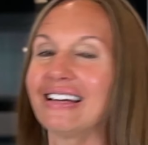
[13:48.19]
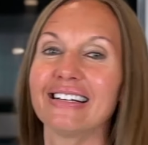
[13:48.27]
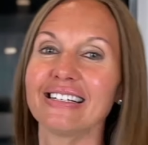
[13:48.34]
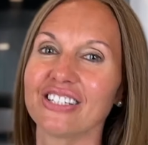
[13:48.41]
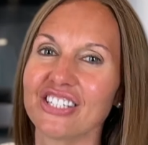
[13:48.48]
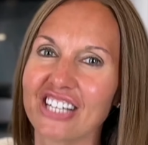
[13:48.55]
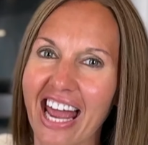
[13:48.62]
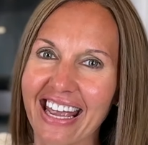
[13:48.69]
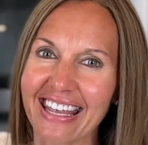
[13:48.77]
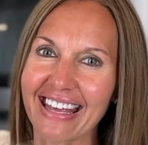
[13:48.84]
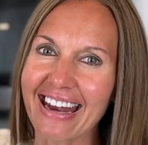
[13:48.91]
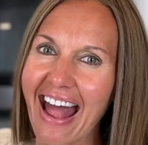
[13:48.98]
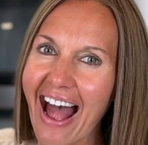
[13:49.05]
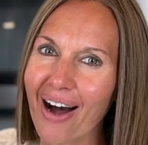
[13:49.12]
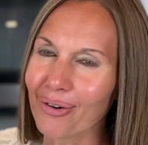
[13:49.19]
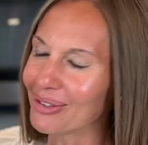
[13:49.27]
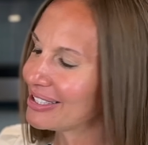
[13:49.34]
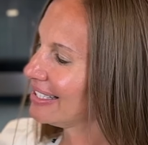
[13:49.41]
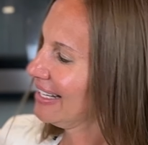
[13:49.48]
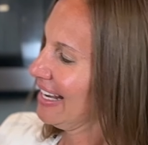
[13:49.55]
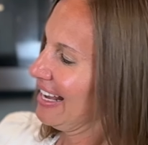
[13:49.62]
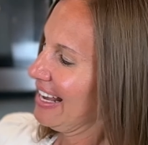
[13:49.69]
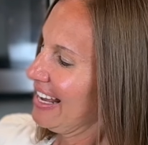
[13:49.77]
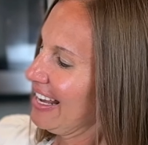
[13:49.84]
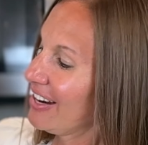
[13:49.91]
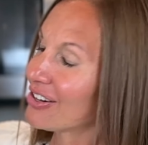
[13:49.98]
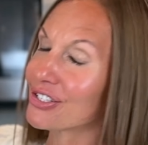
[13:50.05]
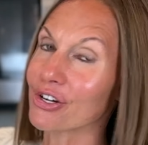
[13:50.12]
Check it out.
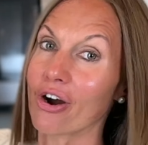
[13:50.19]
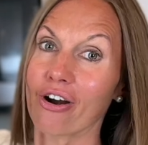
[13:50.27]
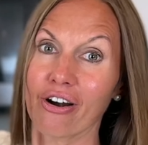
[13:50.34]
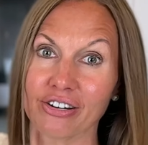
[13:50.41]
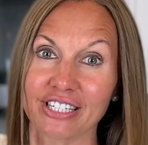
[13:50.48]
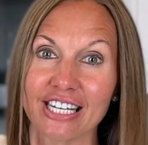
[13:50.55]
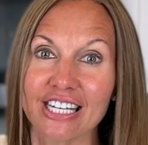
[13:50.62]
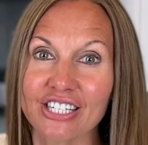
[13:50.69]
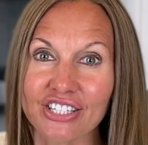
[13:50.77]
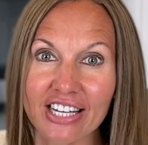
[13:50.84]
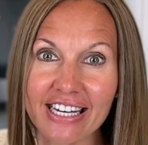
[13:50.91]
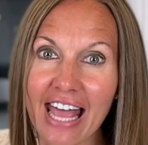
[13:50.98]
Here's our Artesian